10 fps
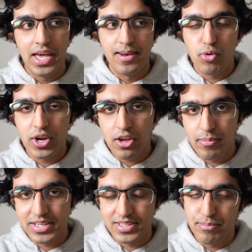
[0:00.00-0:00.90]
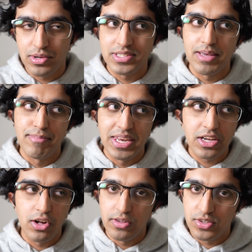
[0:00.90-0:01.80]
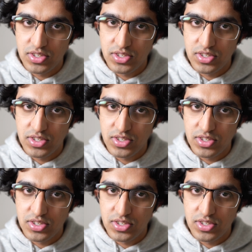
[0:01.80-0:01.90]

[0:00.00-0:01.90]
And a pretty common example is that many college